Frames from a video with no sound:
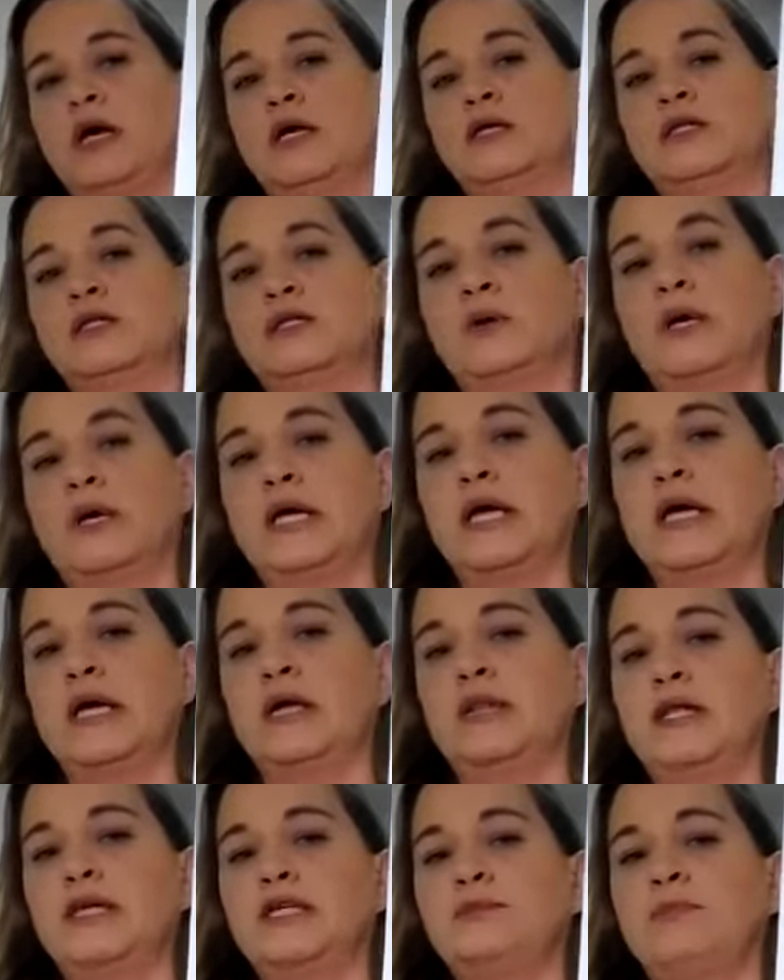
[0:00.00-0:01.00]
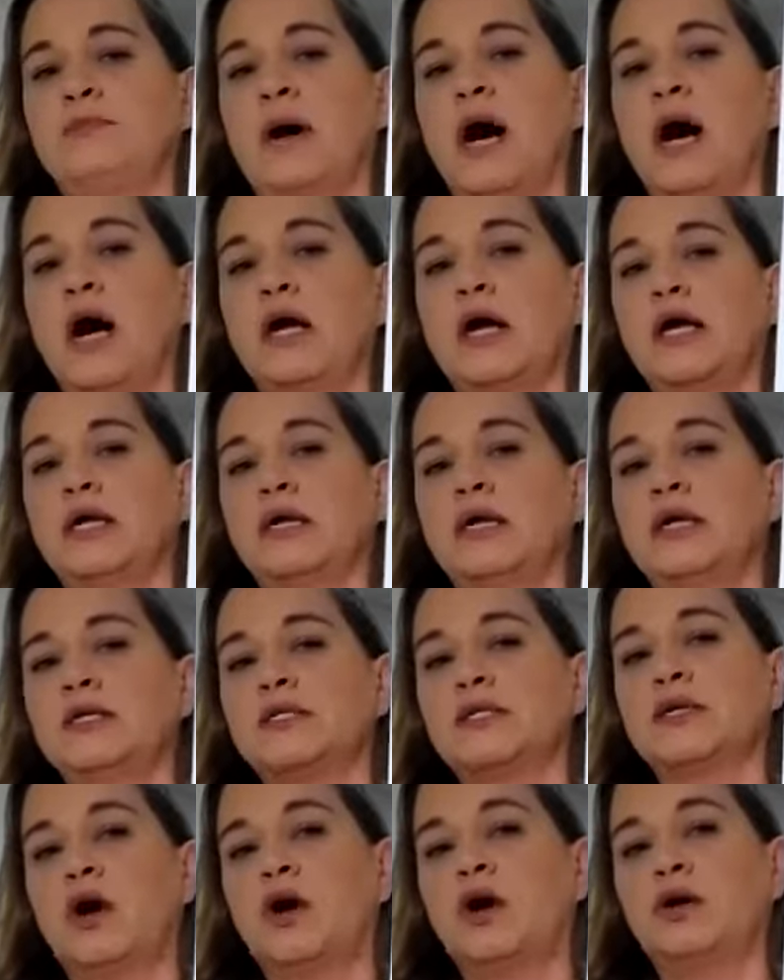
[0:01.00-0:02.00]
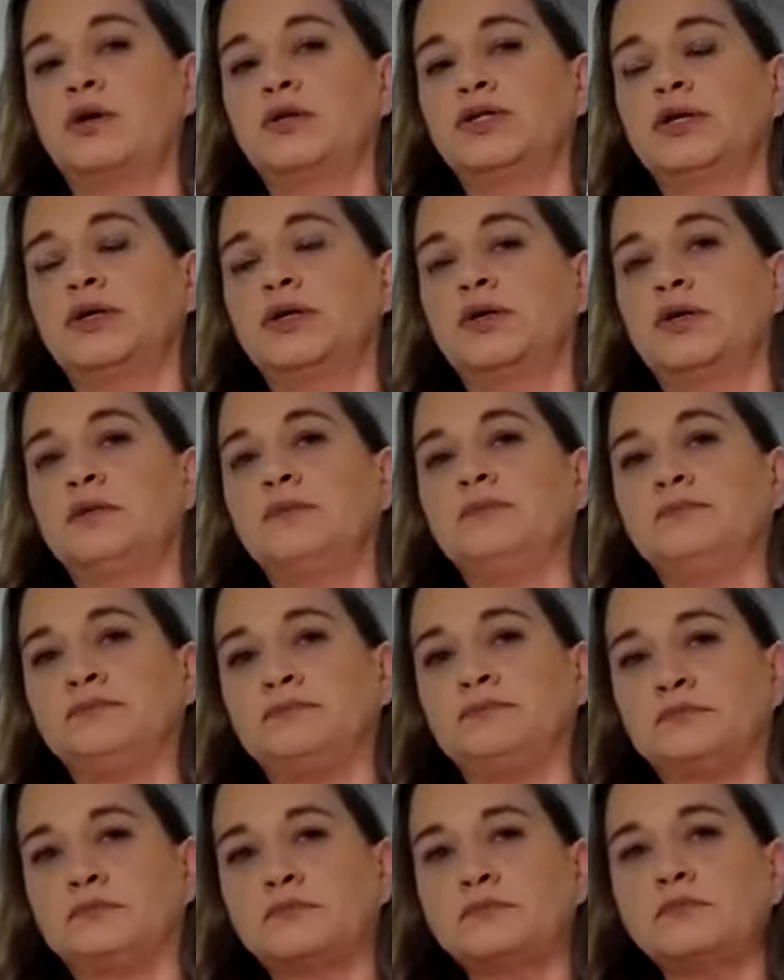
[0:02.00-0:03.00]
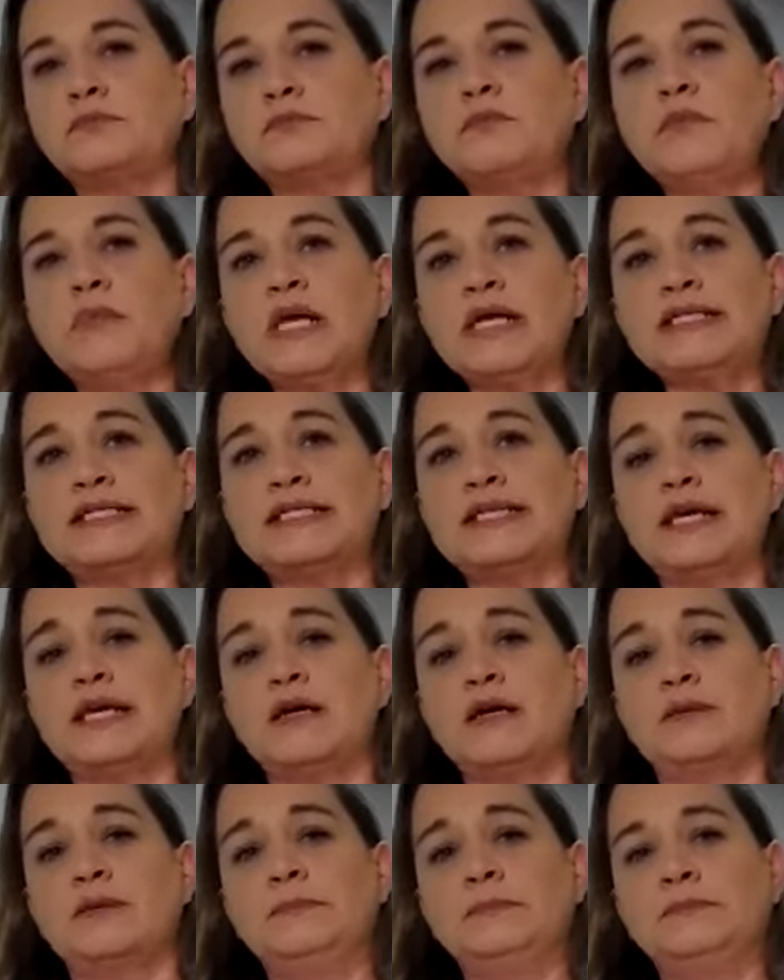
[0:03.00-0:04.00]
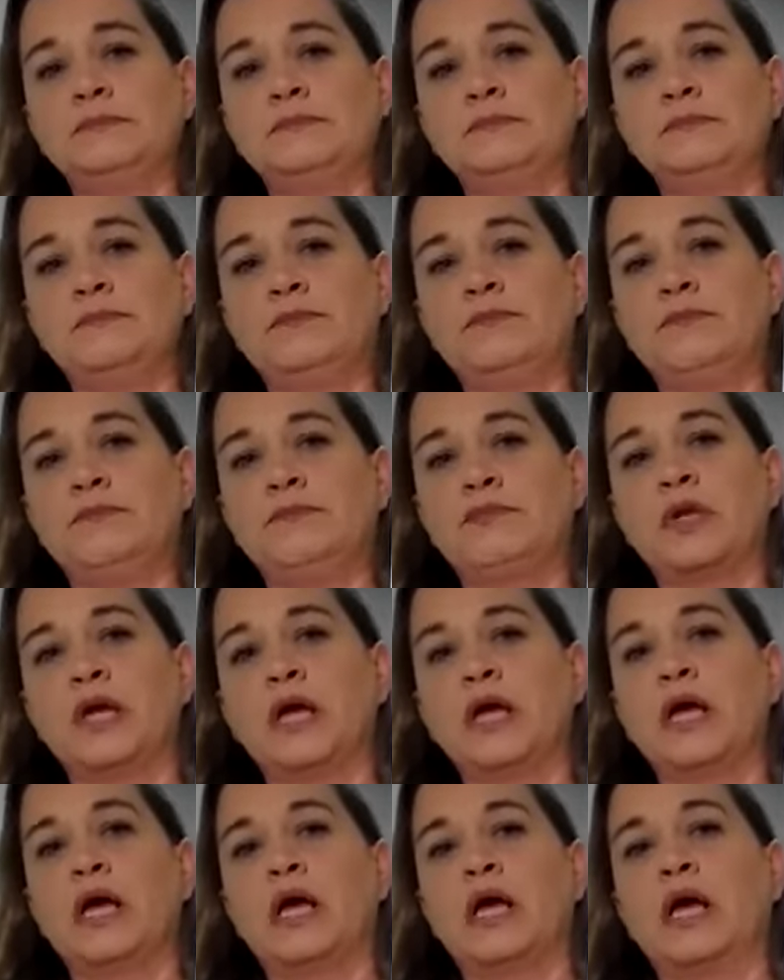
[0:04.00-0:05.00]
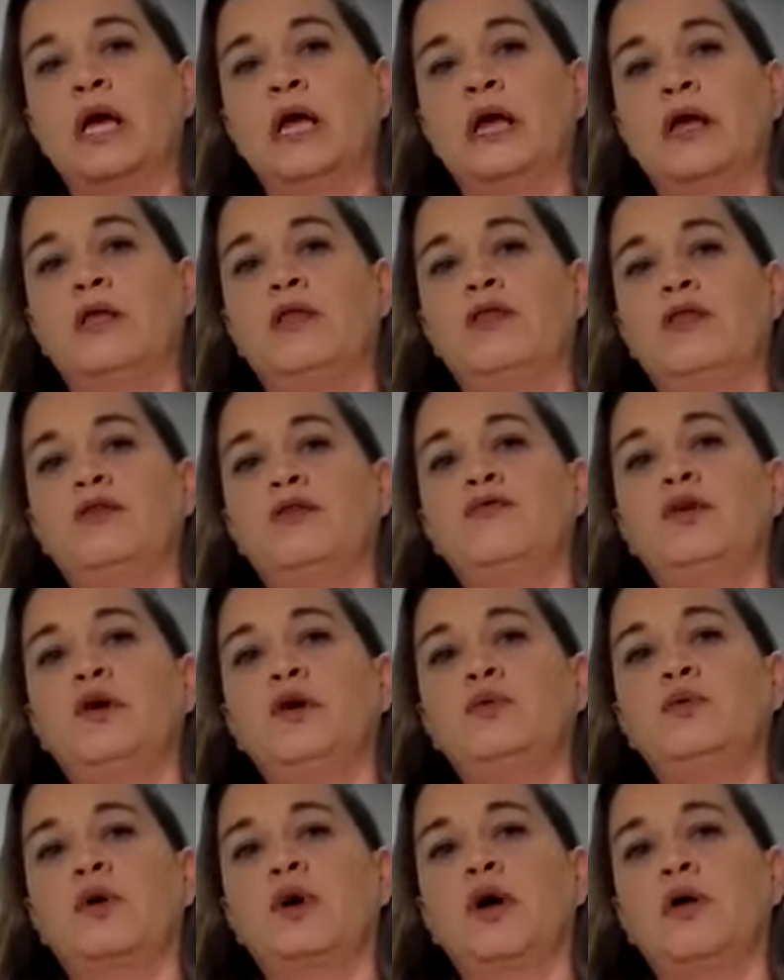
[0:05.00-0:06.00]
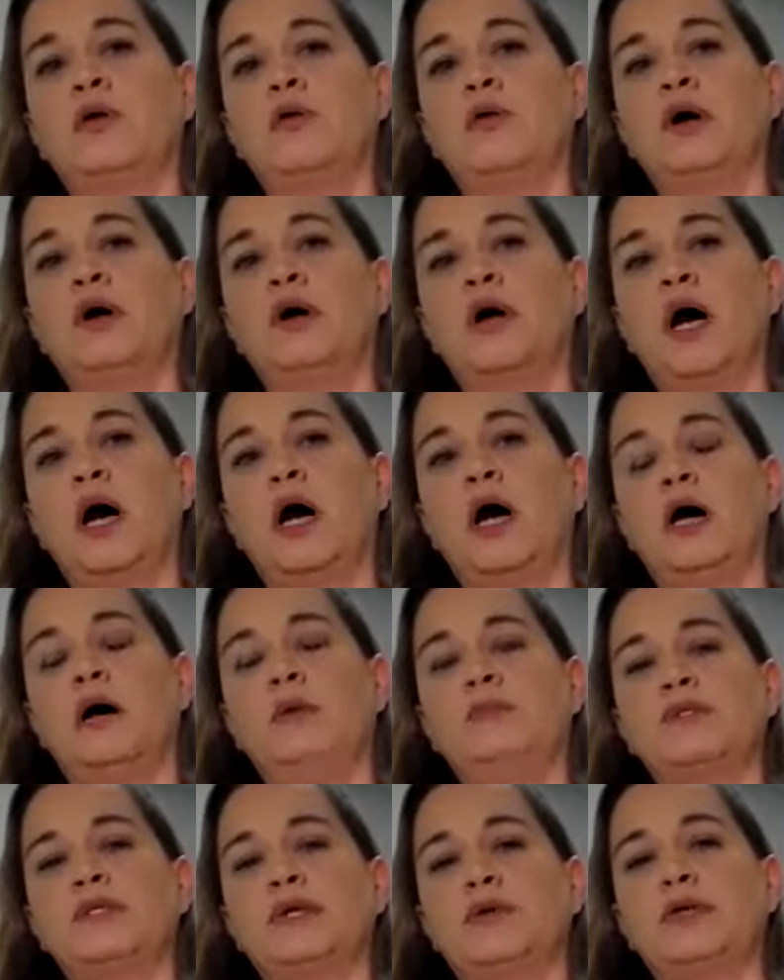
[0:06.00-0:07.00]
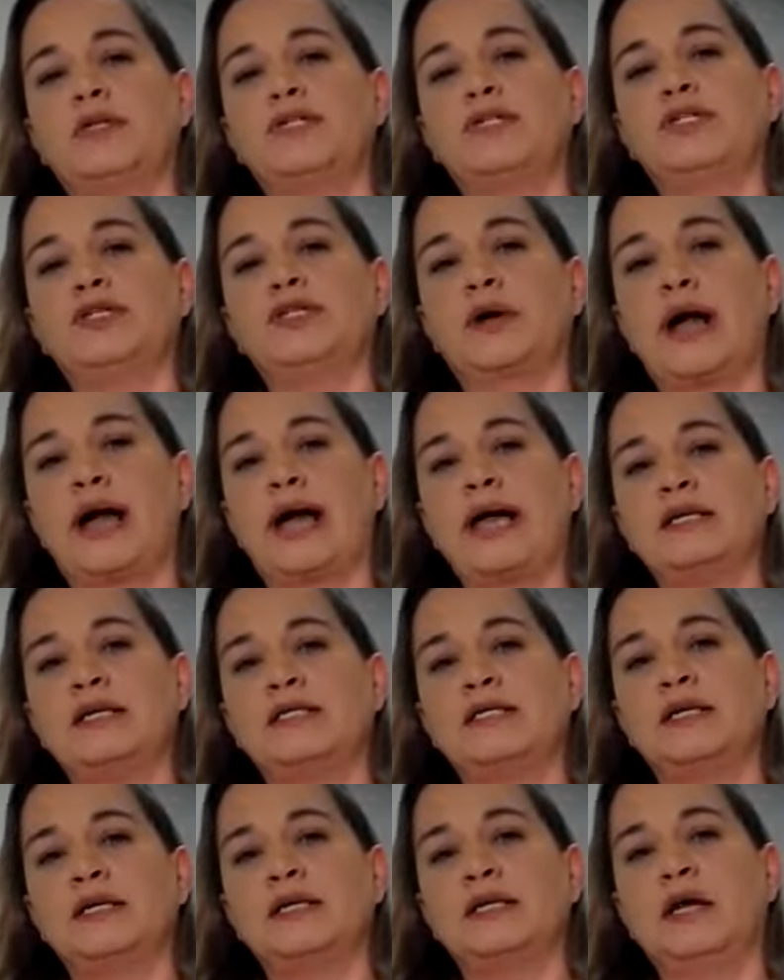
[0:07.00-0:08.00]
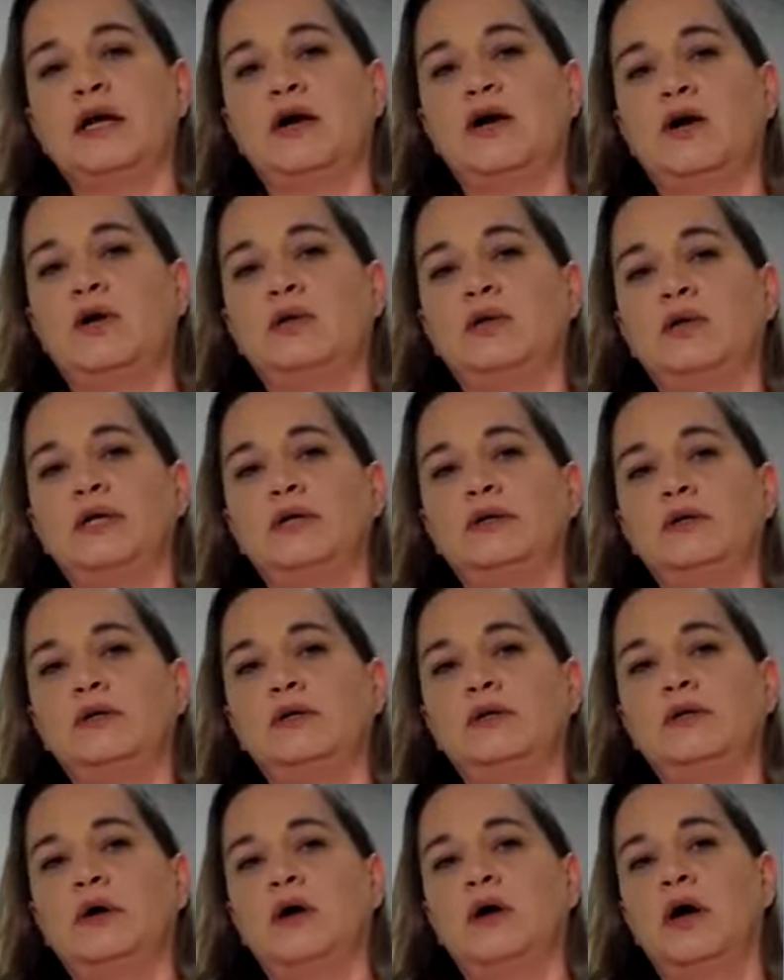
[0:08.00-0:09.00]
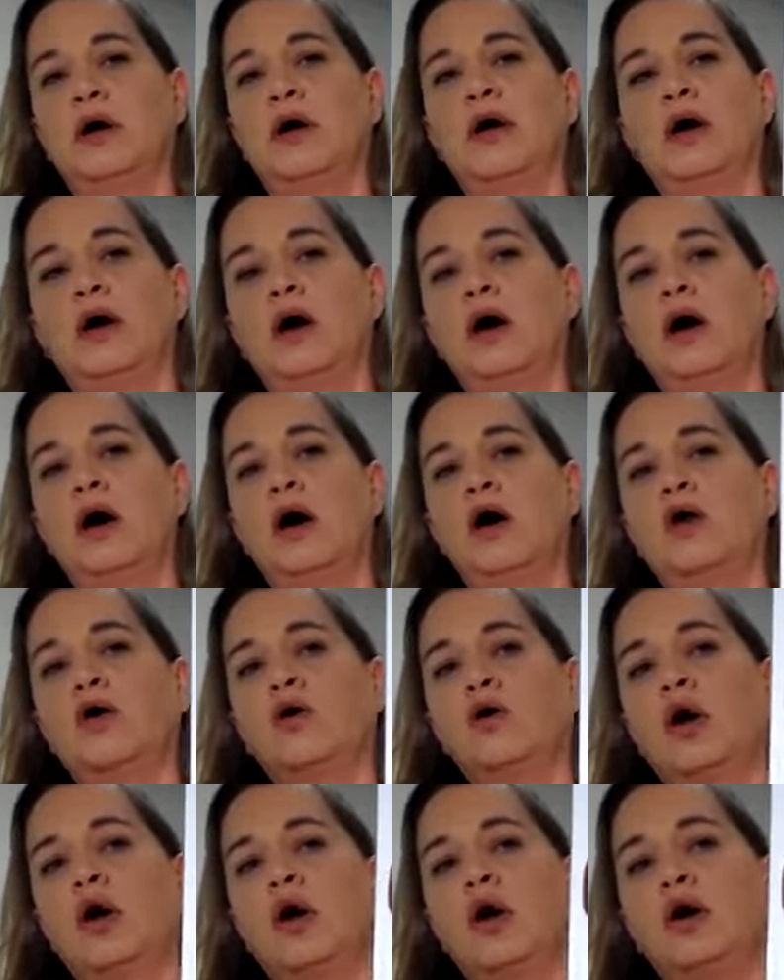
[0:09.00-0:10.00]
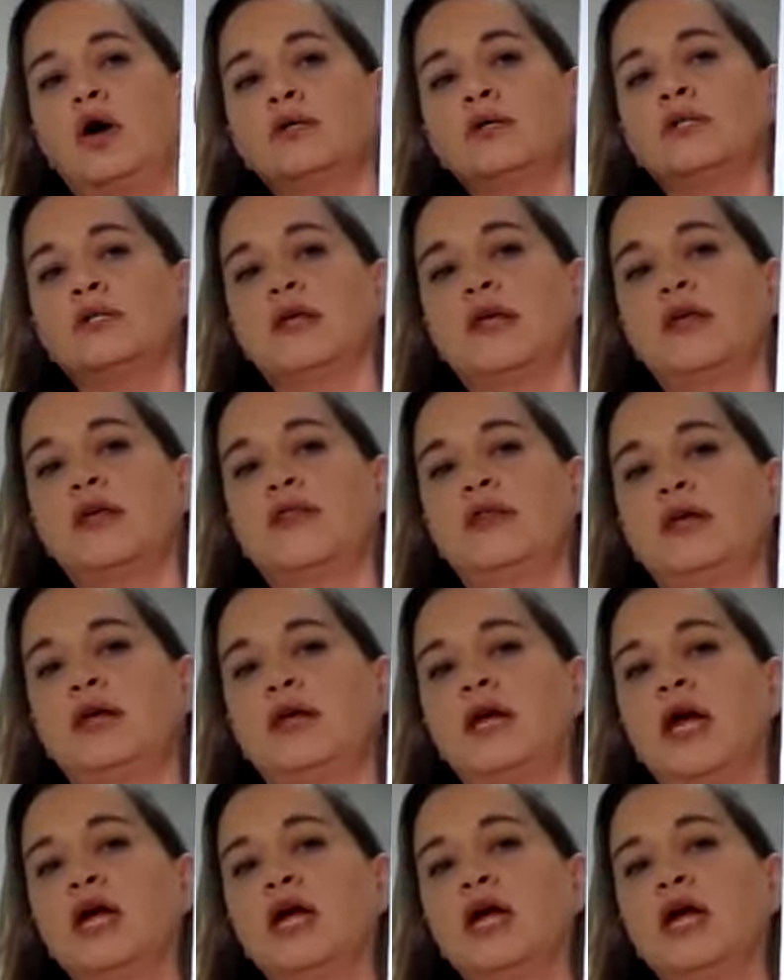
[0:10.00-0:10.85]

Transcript: So again, this pocket is called your cecum. The food will go up. So this is your ascending colon, across the